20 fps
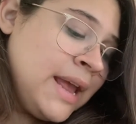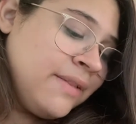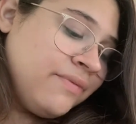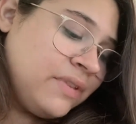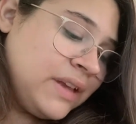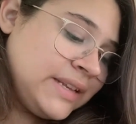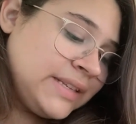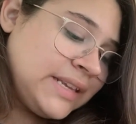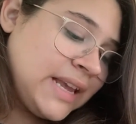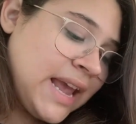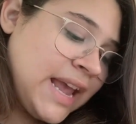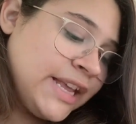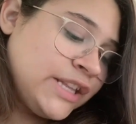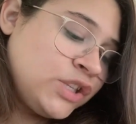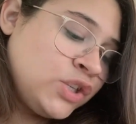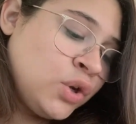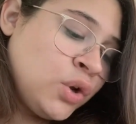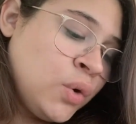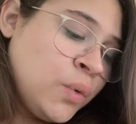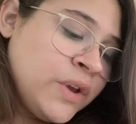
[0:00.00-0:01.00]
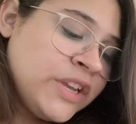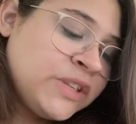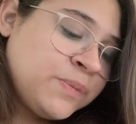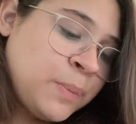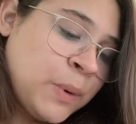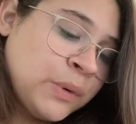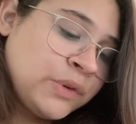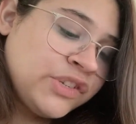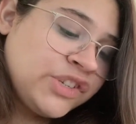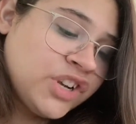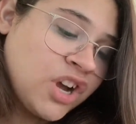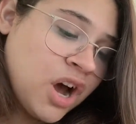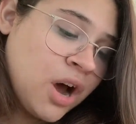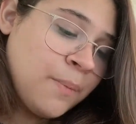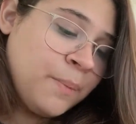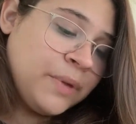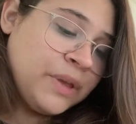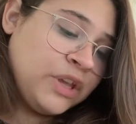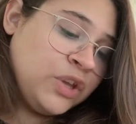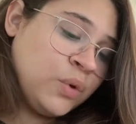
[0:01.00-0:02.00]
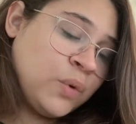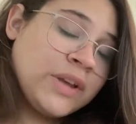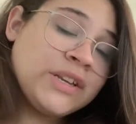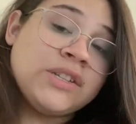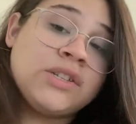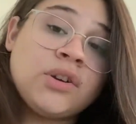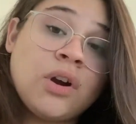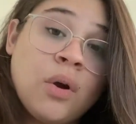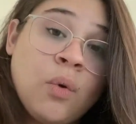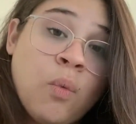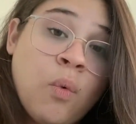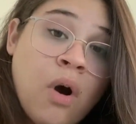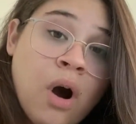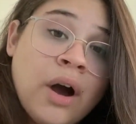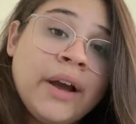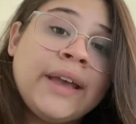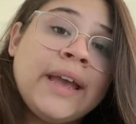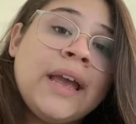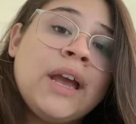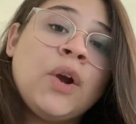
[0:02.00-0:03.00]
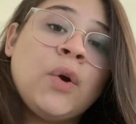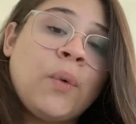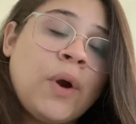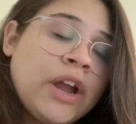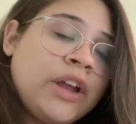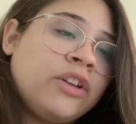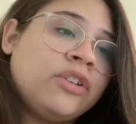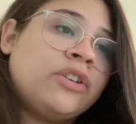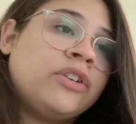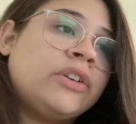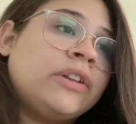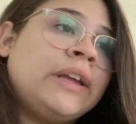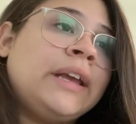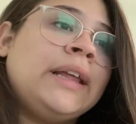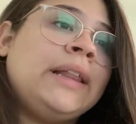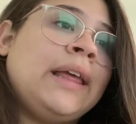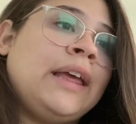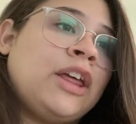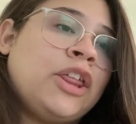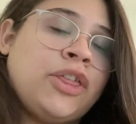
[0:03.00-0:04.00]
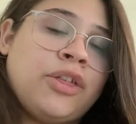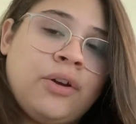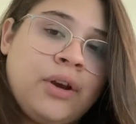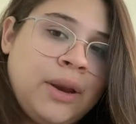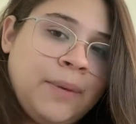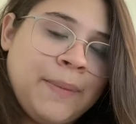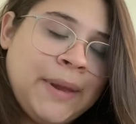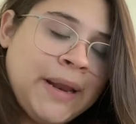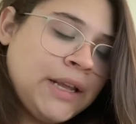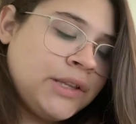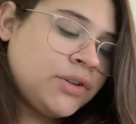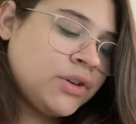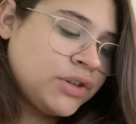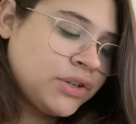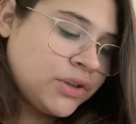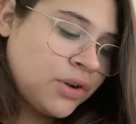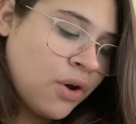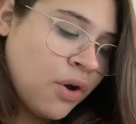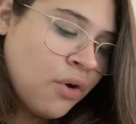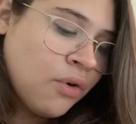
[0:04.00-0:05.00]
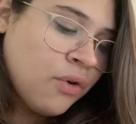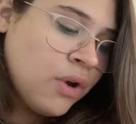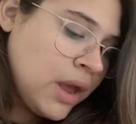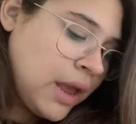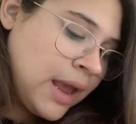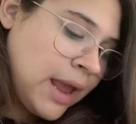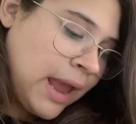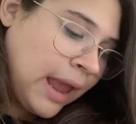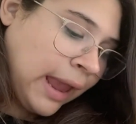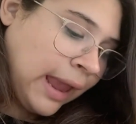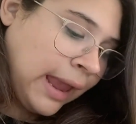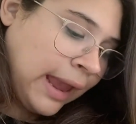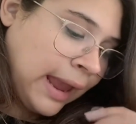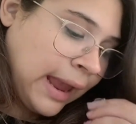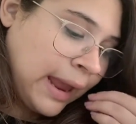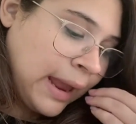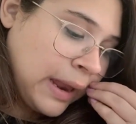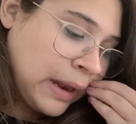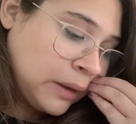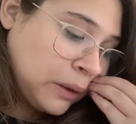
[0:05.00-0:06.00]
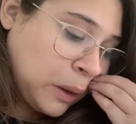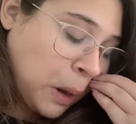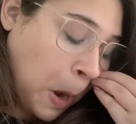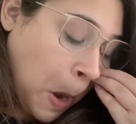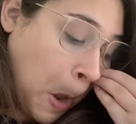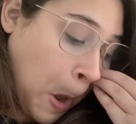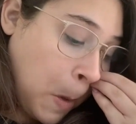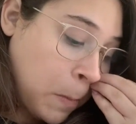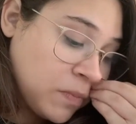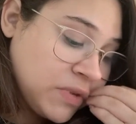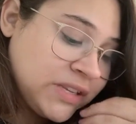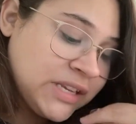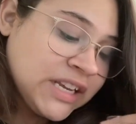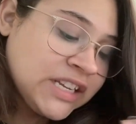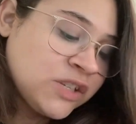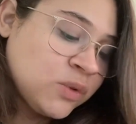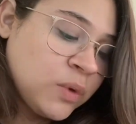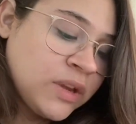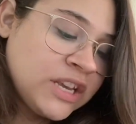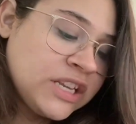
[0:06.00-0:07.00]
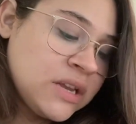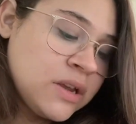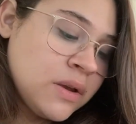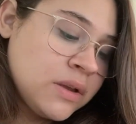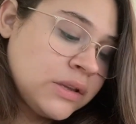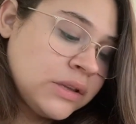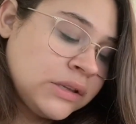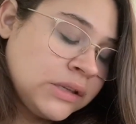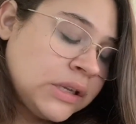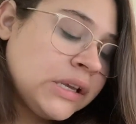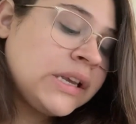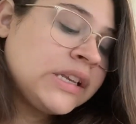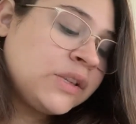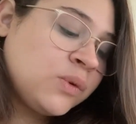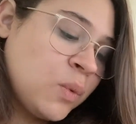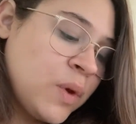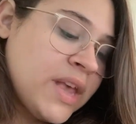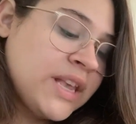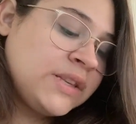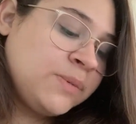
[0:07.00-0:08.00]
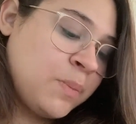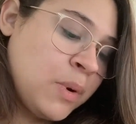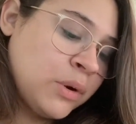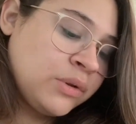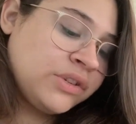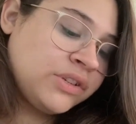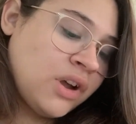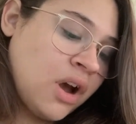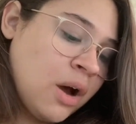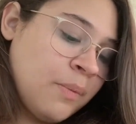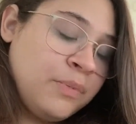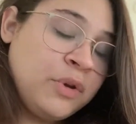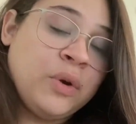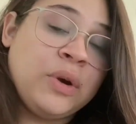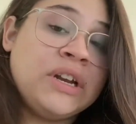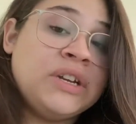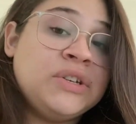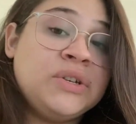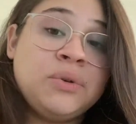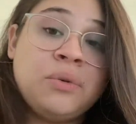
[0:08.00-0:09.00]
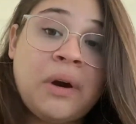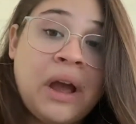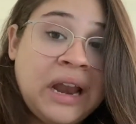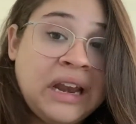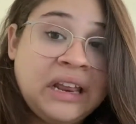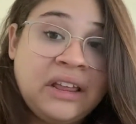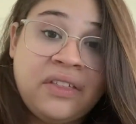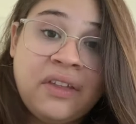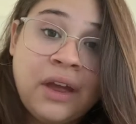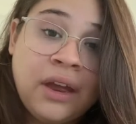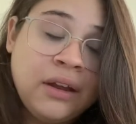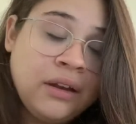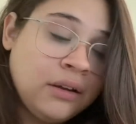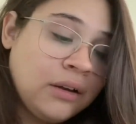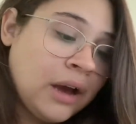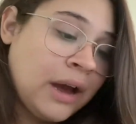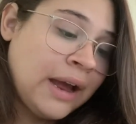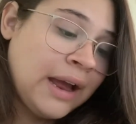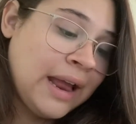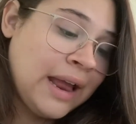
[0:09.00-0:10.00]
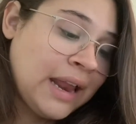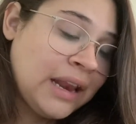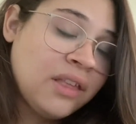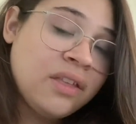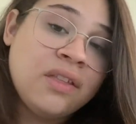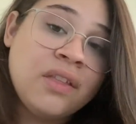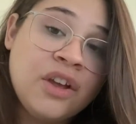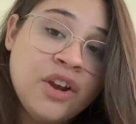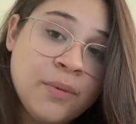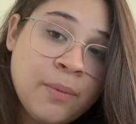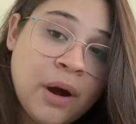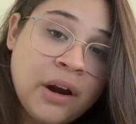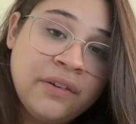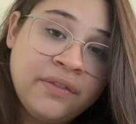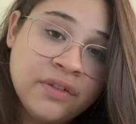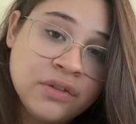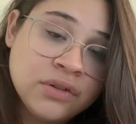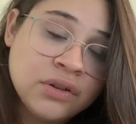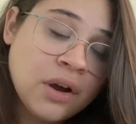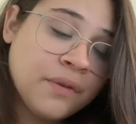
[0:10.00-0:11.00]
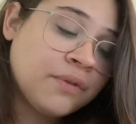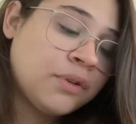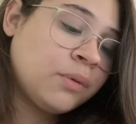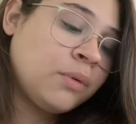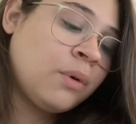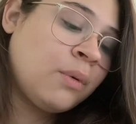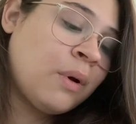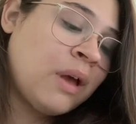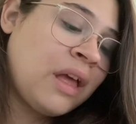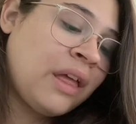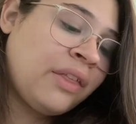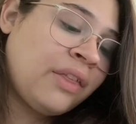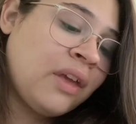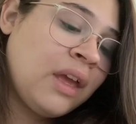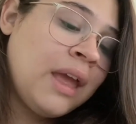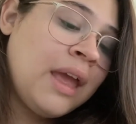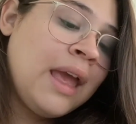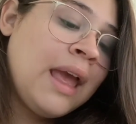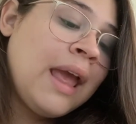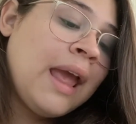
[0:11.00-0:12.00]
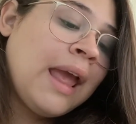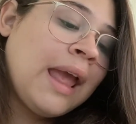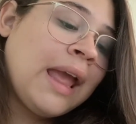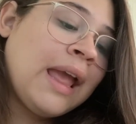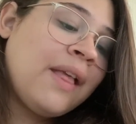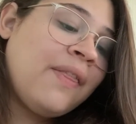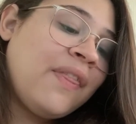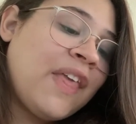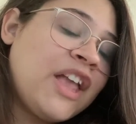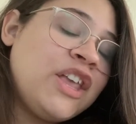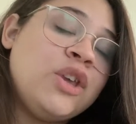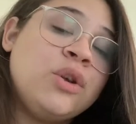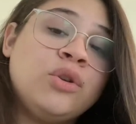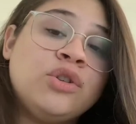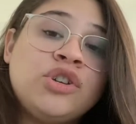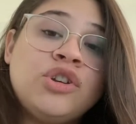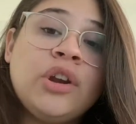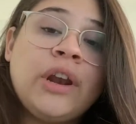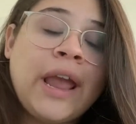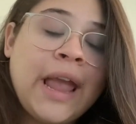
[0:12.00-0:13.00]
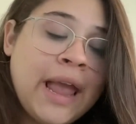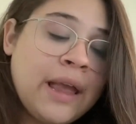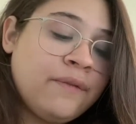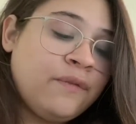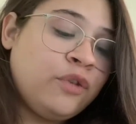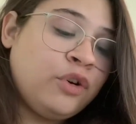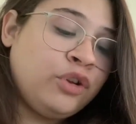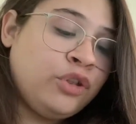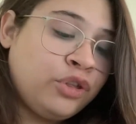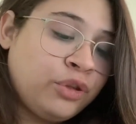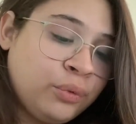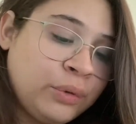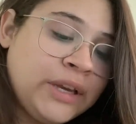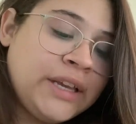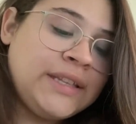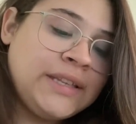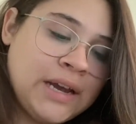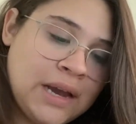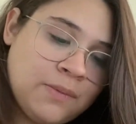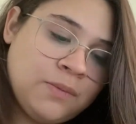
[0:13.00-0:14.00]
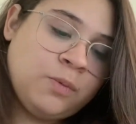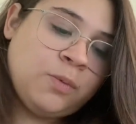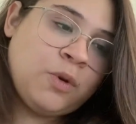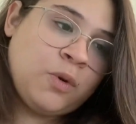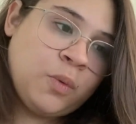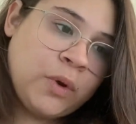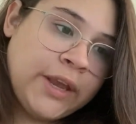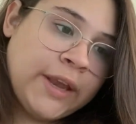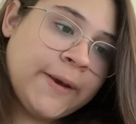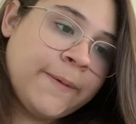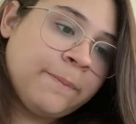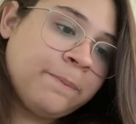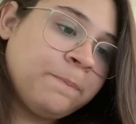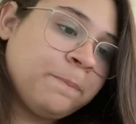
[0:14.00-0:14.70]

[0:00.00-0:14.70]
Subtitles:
They say 2 weeks post-op, you can start walking regularly, like 30 minutes or so, and 6 weeks post-op, you can do anything that your body feels comfortable with, and that you should aim for 3 times per week.